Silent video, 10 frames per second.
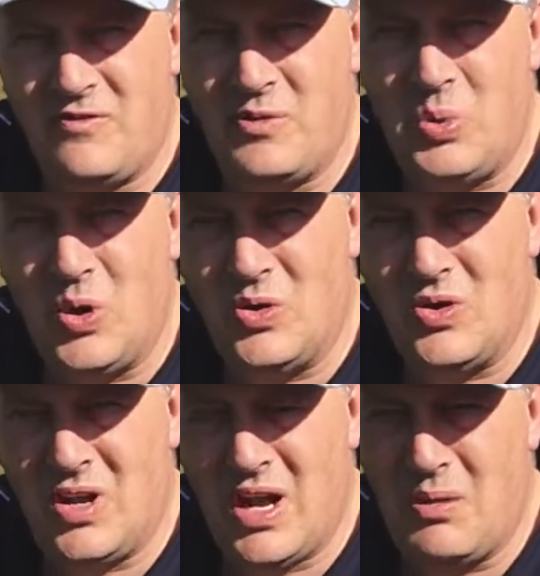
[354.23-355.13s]
for
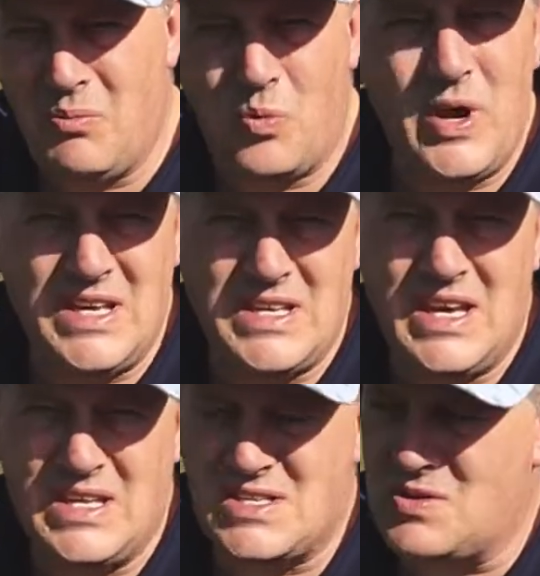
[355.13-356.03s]
putting wet
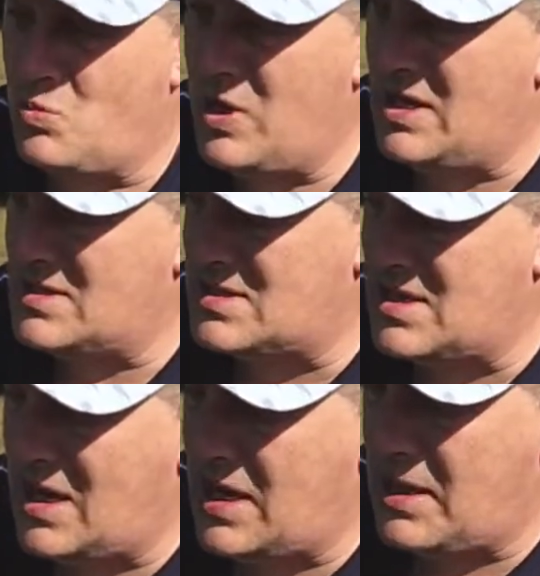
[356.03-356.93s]
tents and wet
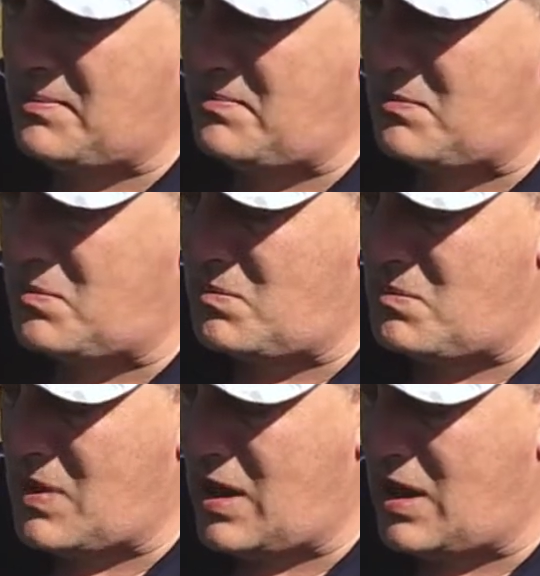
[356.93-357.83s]

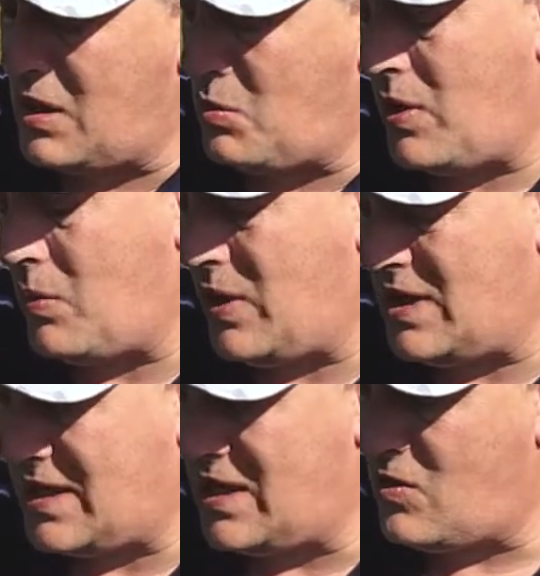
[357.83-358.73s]

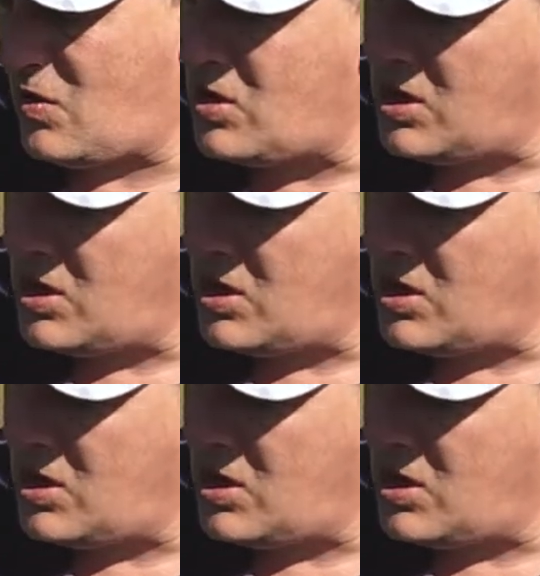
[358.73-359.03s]
weather gear on.